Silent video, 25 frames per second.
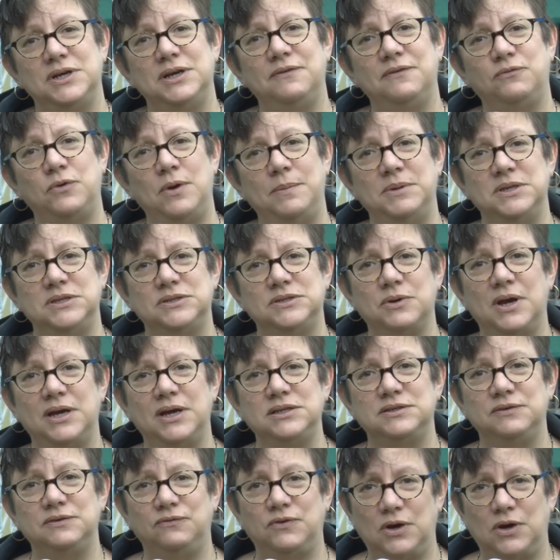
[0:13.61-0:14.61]
of women's right
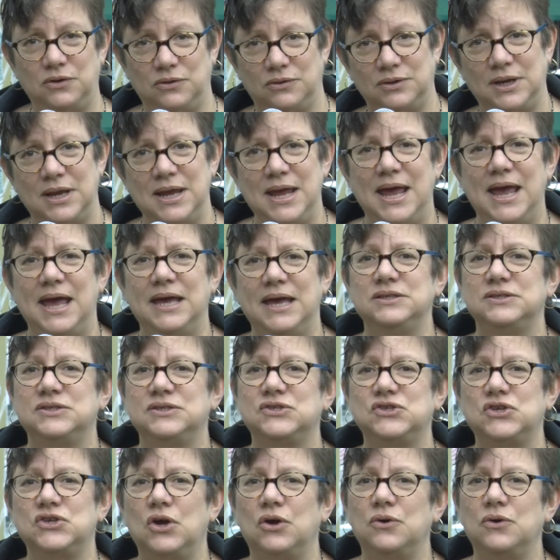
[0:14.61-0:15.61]
to vote. And
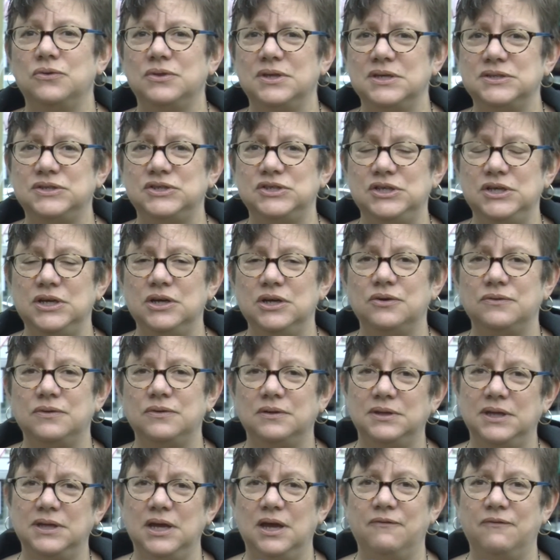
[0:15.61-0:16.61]
so this year, the
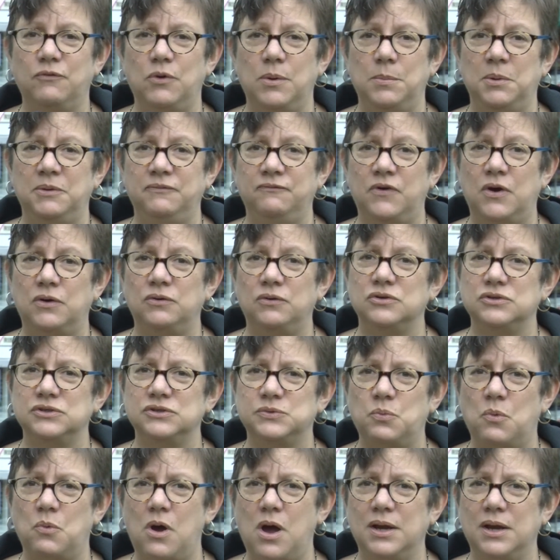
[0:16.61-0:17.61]
League of Women
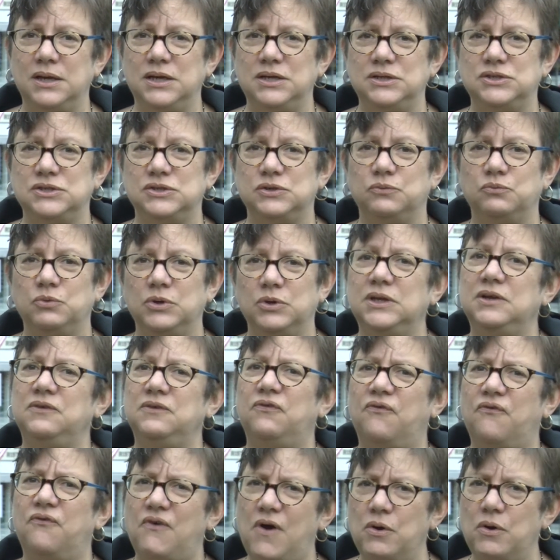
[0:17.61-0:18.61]
Voters wanted to really
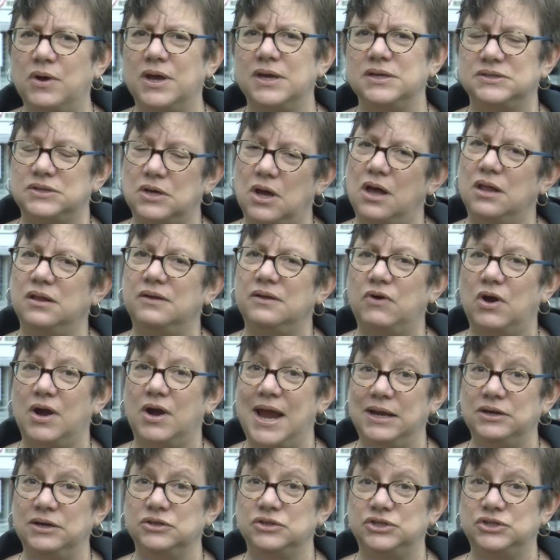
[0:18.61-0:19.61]
focus all of our
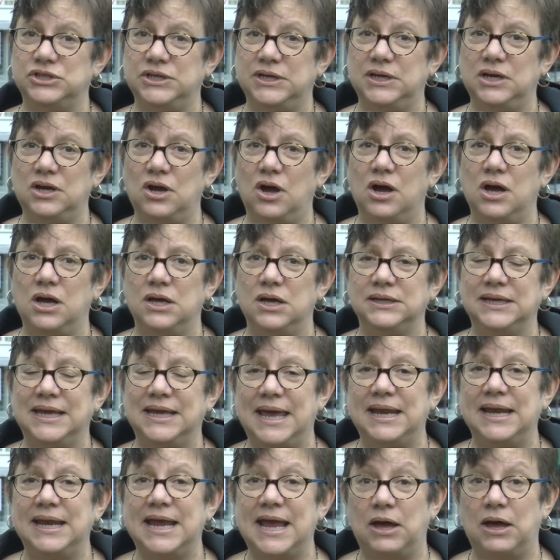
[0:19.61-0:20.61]
energy on
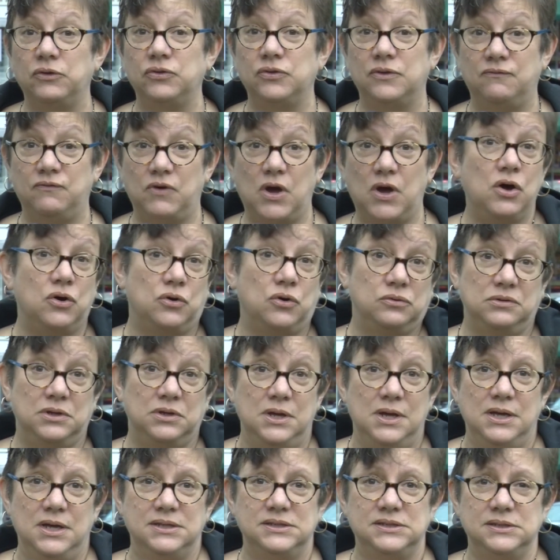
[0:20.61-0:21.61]
getting out the vote.
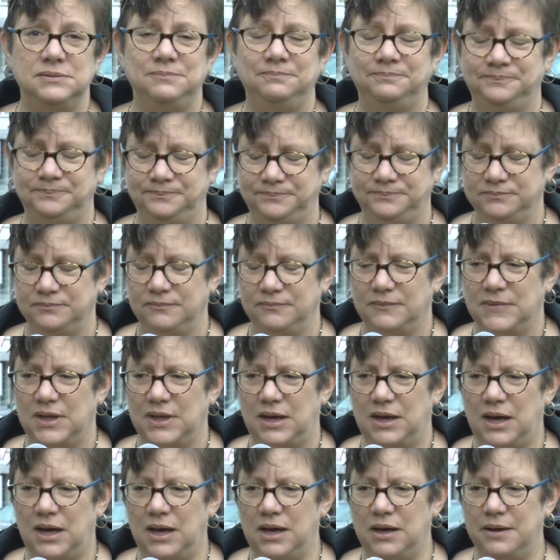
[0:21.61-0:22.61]

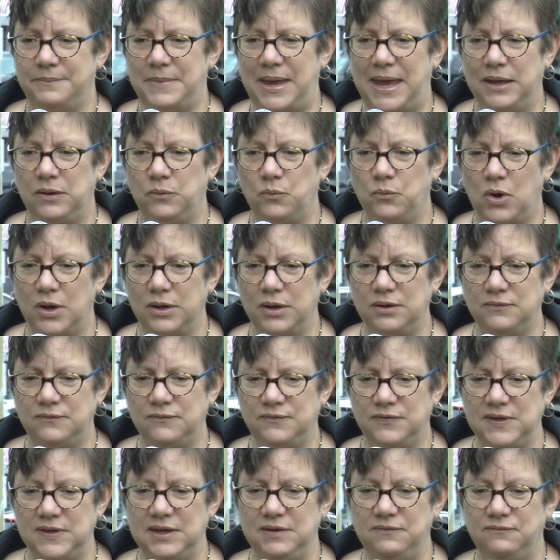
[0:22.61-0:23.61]
Um, and one
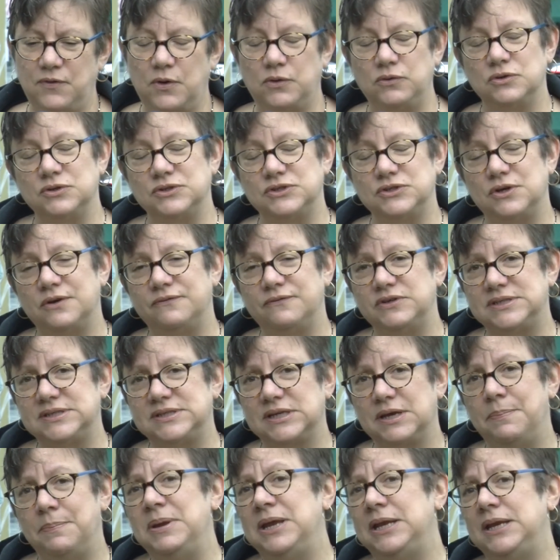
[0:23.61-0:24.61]
of the Voter Service
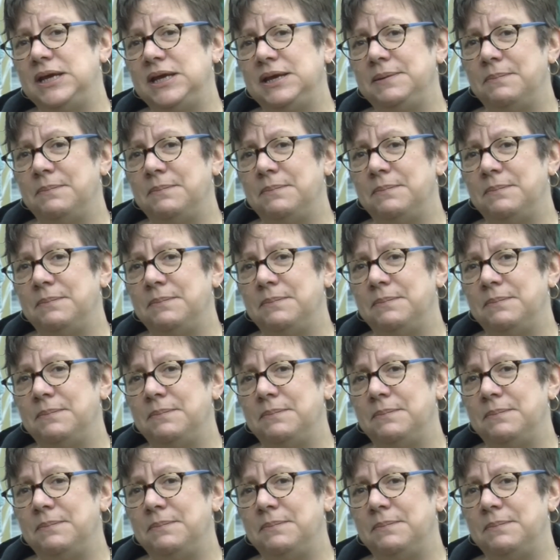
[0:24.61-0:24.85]
Committee